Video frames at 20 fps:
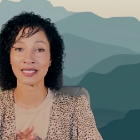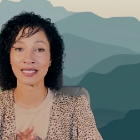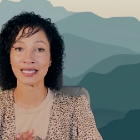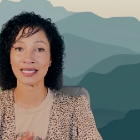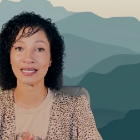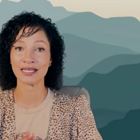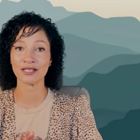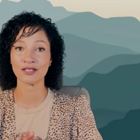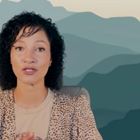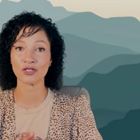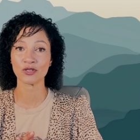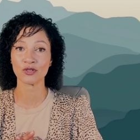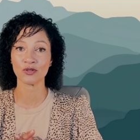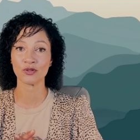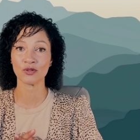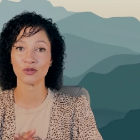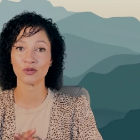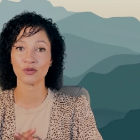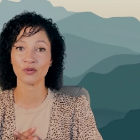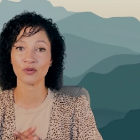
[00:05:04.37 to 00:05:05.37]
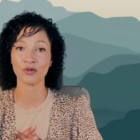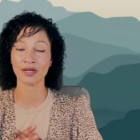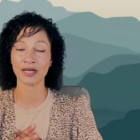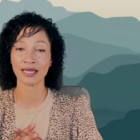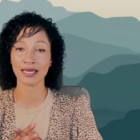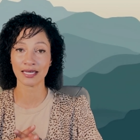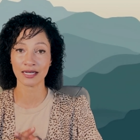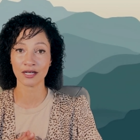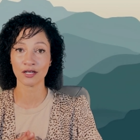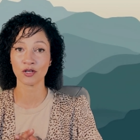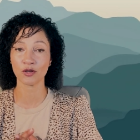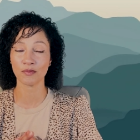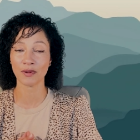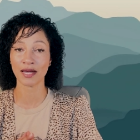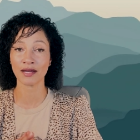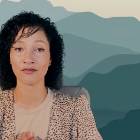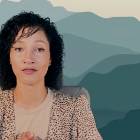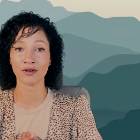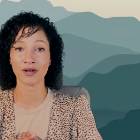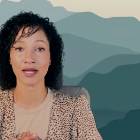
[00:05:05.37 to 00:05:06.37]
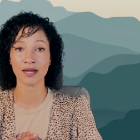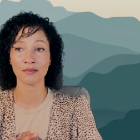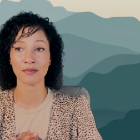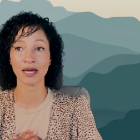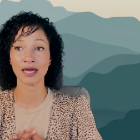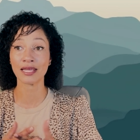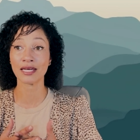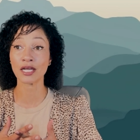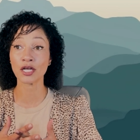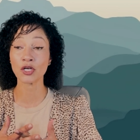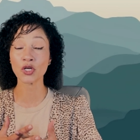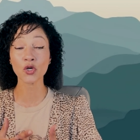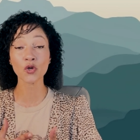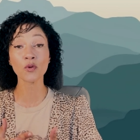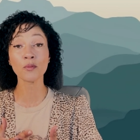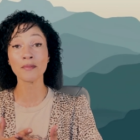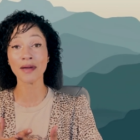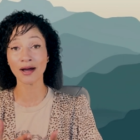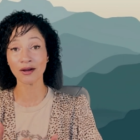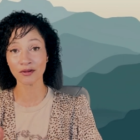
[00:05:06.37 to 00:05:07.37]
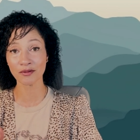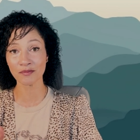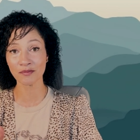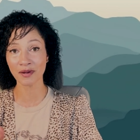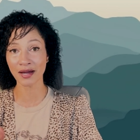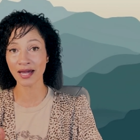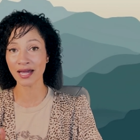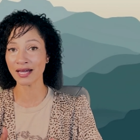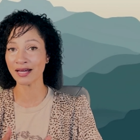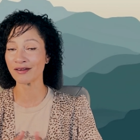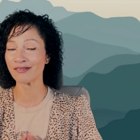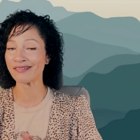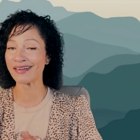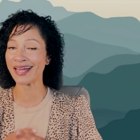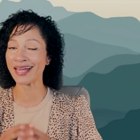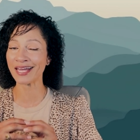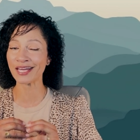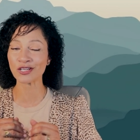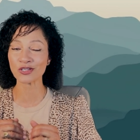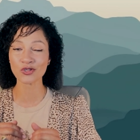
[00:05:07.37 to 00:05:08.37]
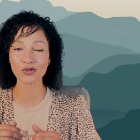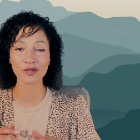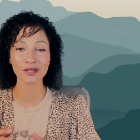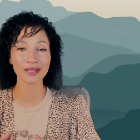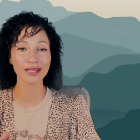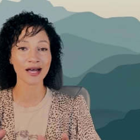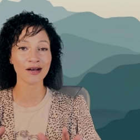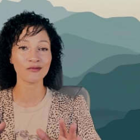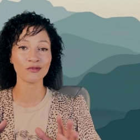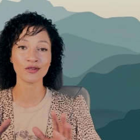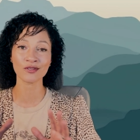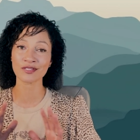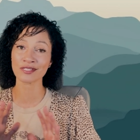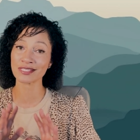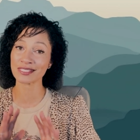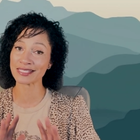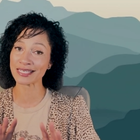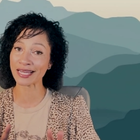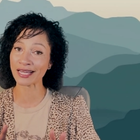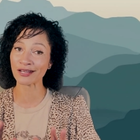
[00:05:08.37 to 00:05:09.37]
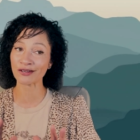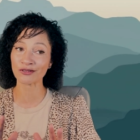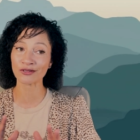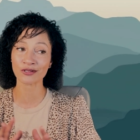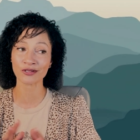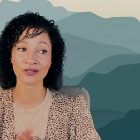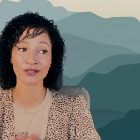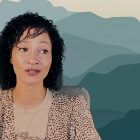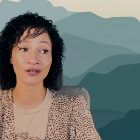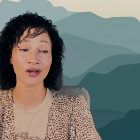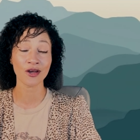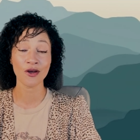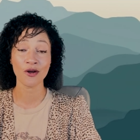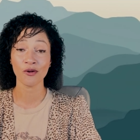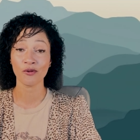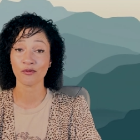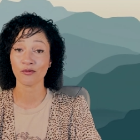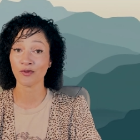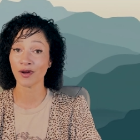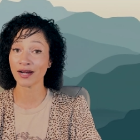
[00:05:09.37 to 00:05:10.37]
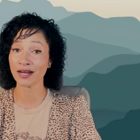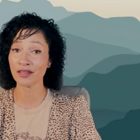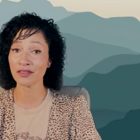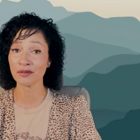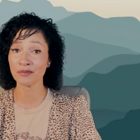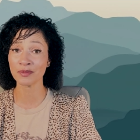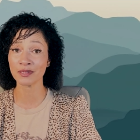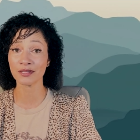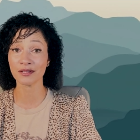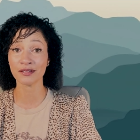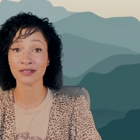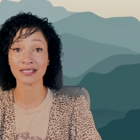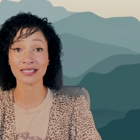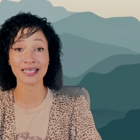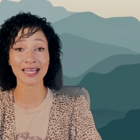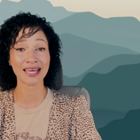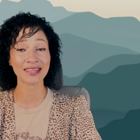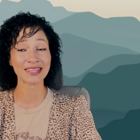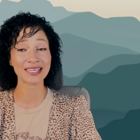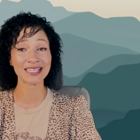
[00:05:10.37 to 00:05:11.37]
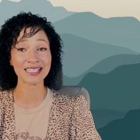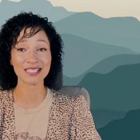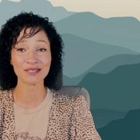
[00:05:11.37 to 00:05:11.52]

needed to get a new bike for him. And a new mountain bike, entry level, standard, run of the mill, nothing